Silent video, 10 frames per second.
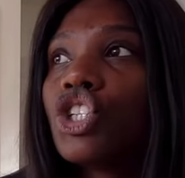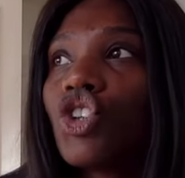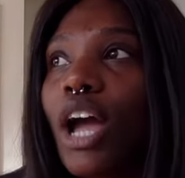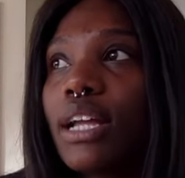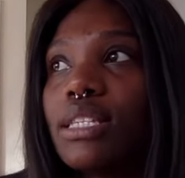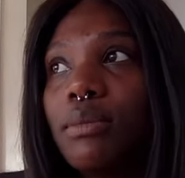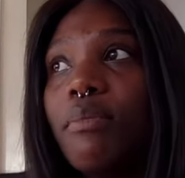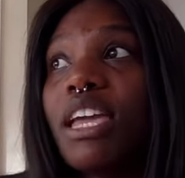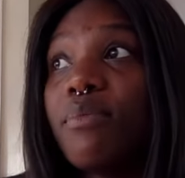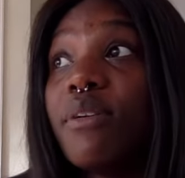trying to
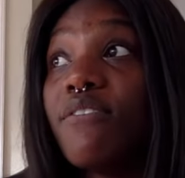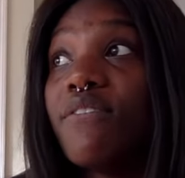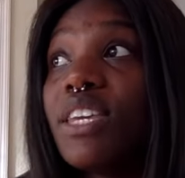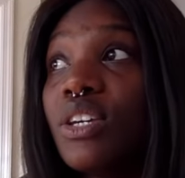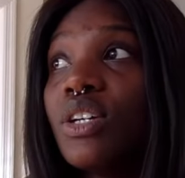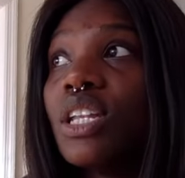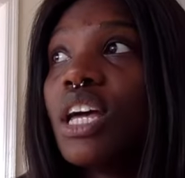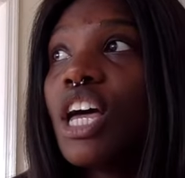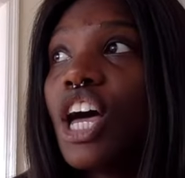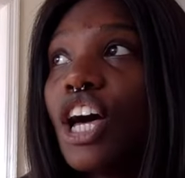make me feel
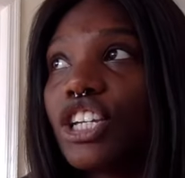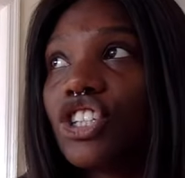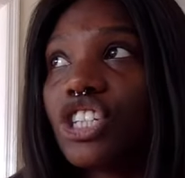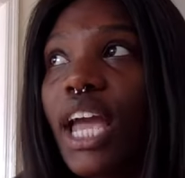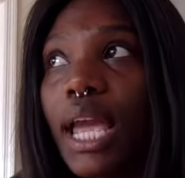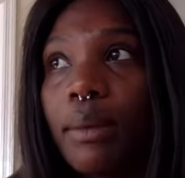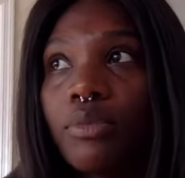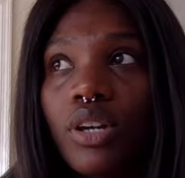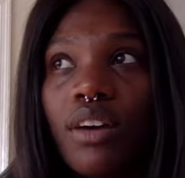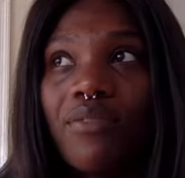
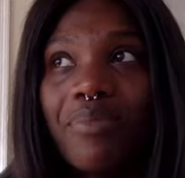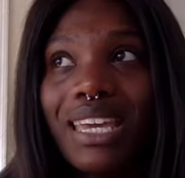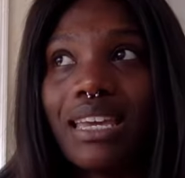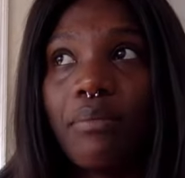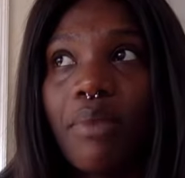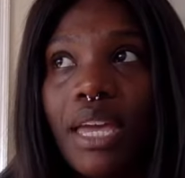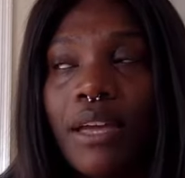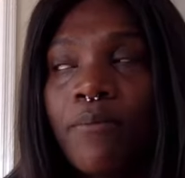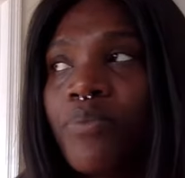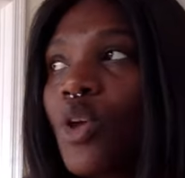ashamed of being me.